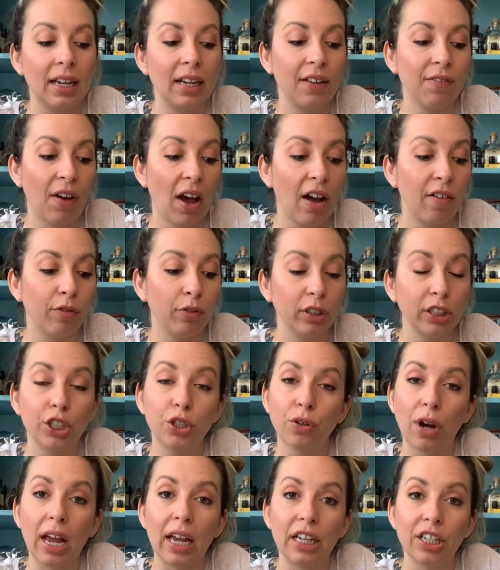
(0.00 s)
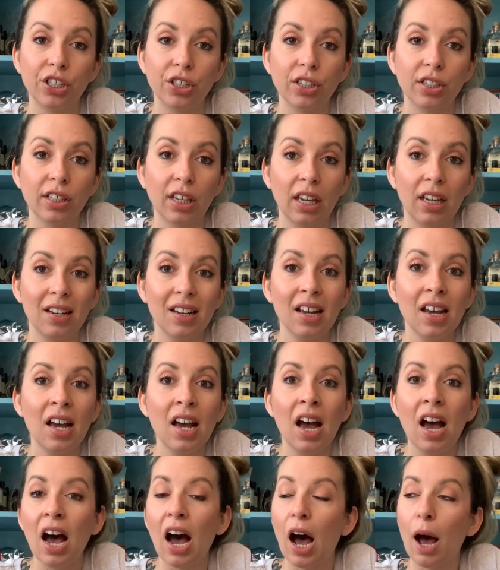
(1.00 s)
if I have really dry, itchy skin,
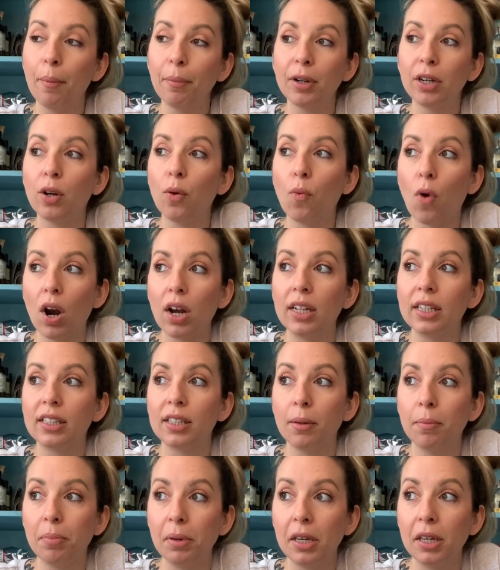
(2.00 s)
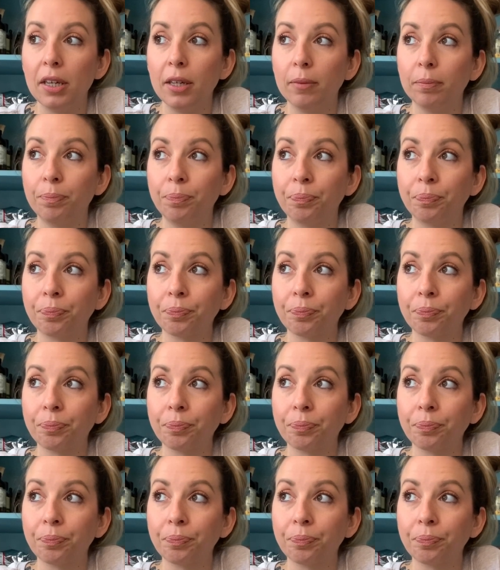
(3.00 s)
I'm going to want it to be